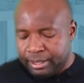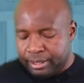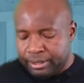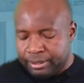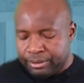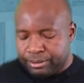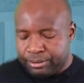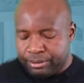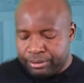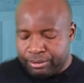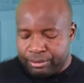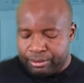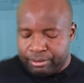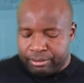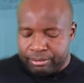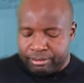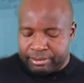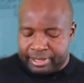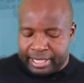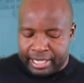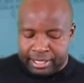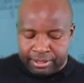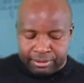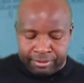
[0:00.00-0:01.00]
So
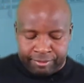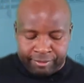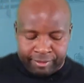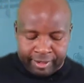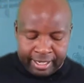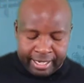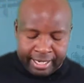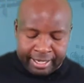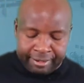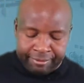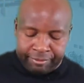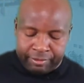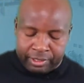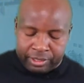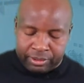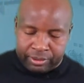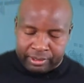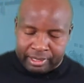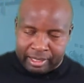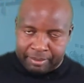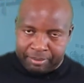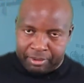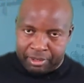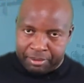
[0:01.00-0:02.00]
signs of life, we're
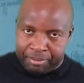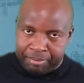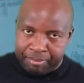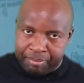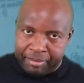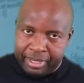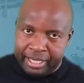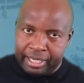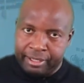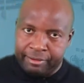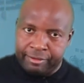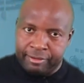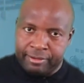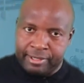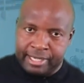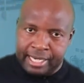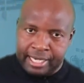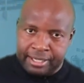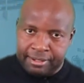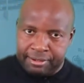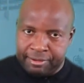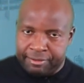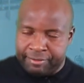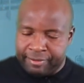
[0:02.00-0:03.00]
talking about meaningful
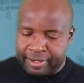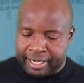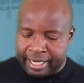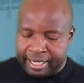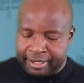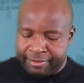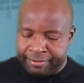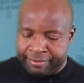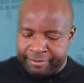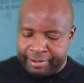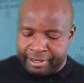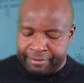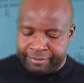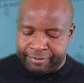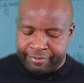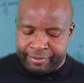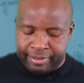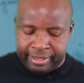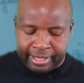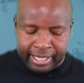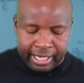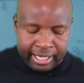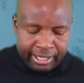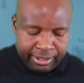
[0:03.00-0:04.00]
signs of life.
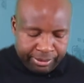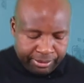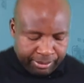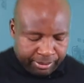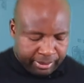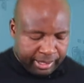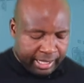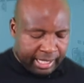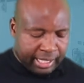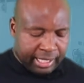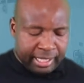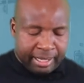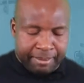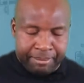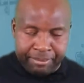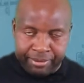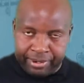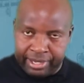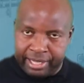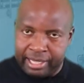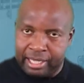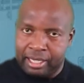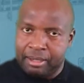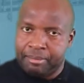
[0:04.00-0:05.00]
If they look like they're
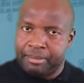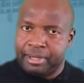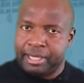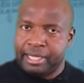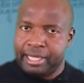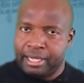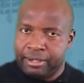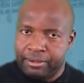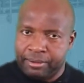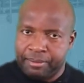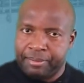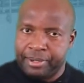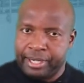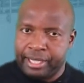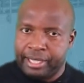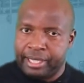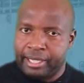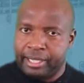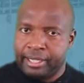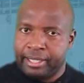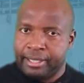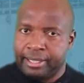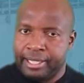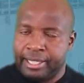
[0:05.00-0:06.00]
breathing, but they're not
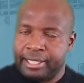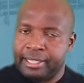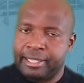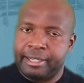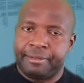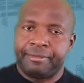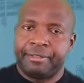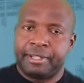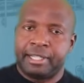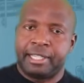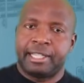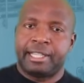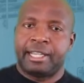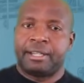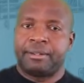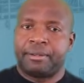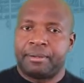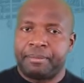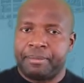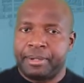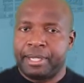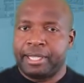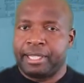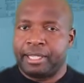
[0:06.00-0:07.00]
breathing, then definitely they're
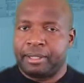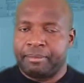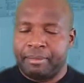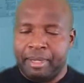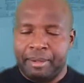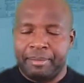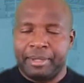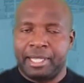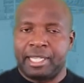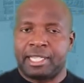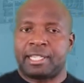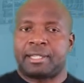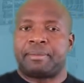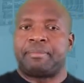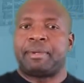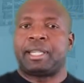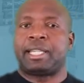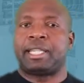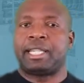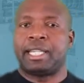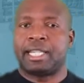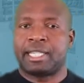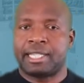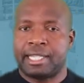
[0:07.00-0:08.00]
not breathing. Maybe they're just
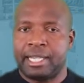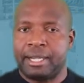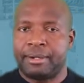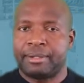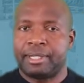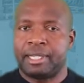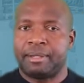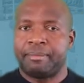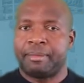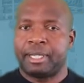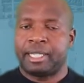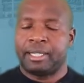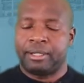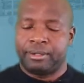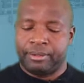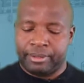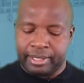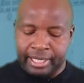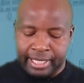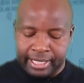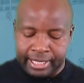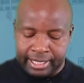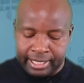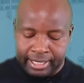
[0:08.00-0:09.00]
making a sound and making it
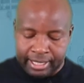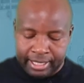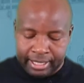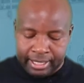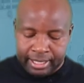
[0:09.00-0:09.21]
look like